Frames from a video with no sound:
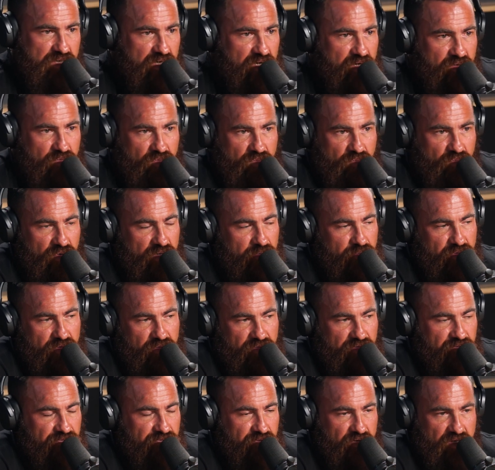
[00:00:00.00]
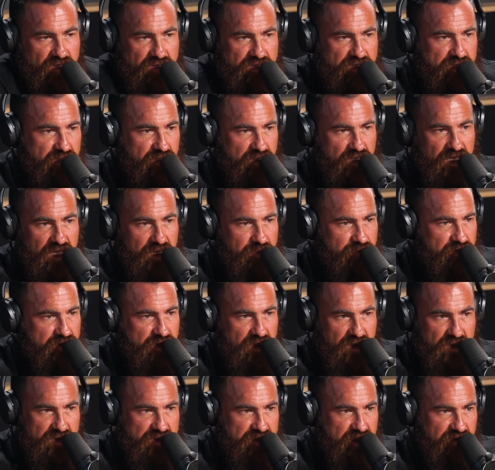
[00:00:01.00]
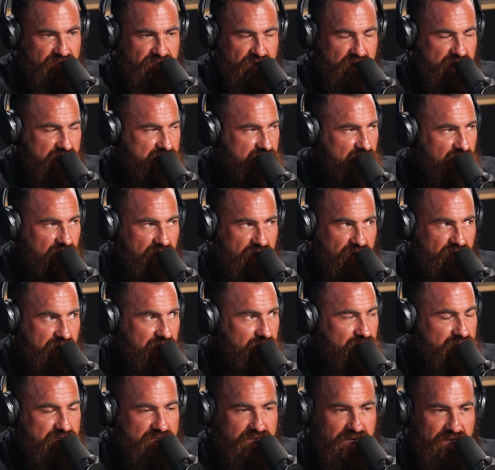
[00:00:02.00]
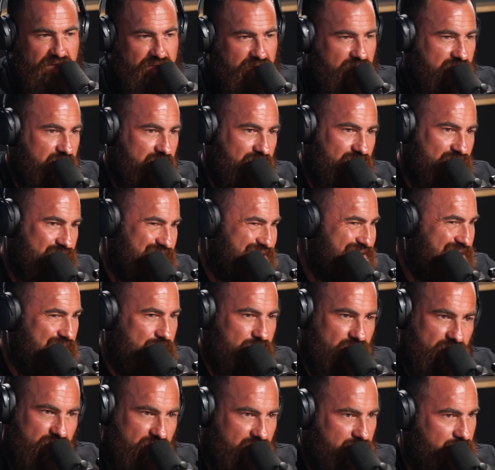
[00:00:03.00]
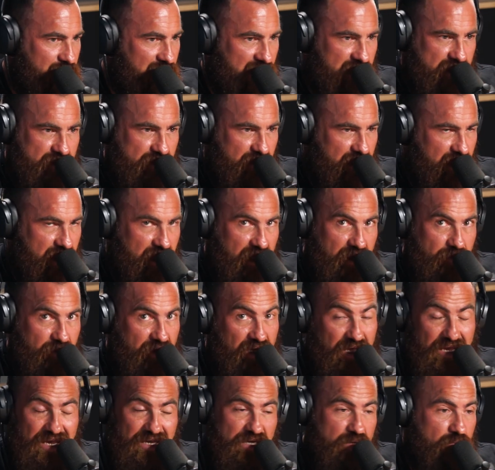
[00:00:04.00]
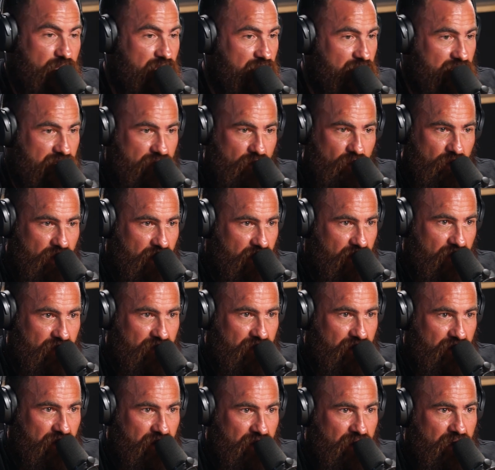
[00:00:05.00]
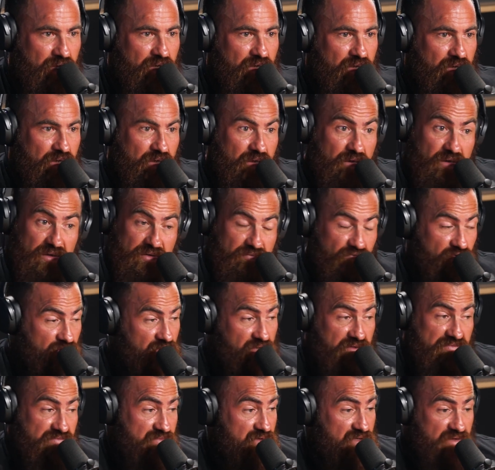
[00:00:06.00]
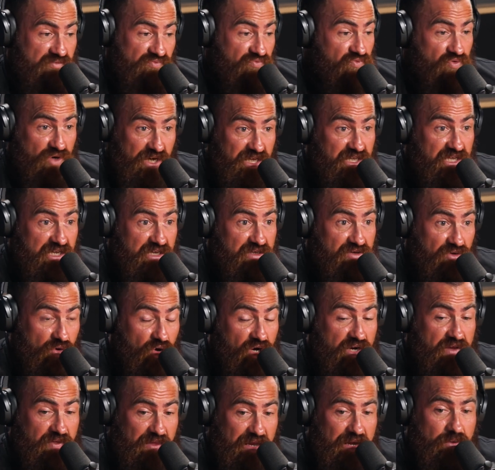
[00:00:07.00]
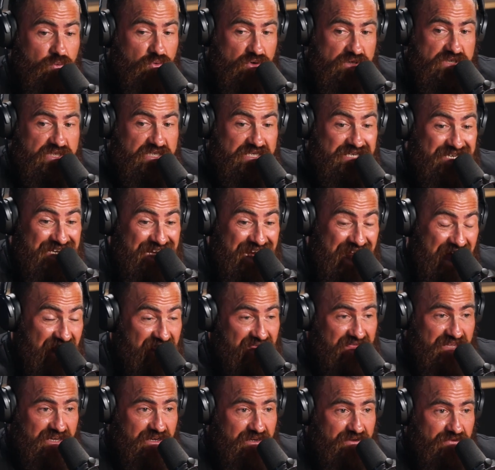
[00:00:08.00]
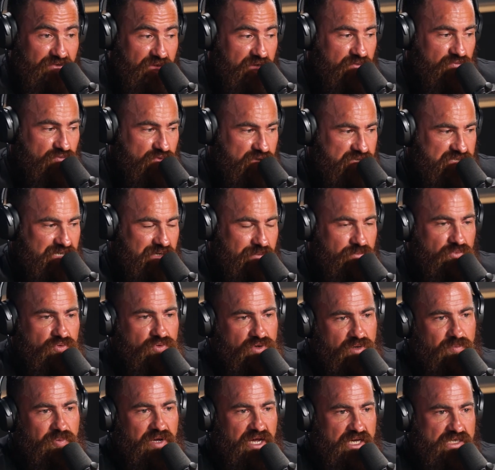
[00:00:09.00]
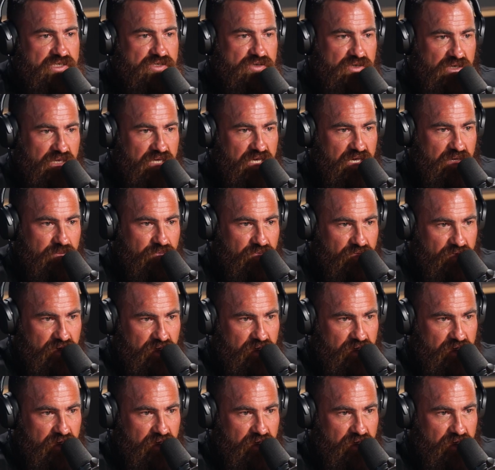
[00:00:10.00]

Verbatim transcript: You know, when we built the first camper trailer seven years ago, there was nothing that resembled a Patriot camper anywhere in the world. Really. Really, really, like there was nothing that resembled a Patriot camper.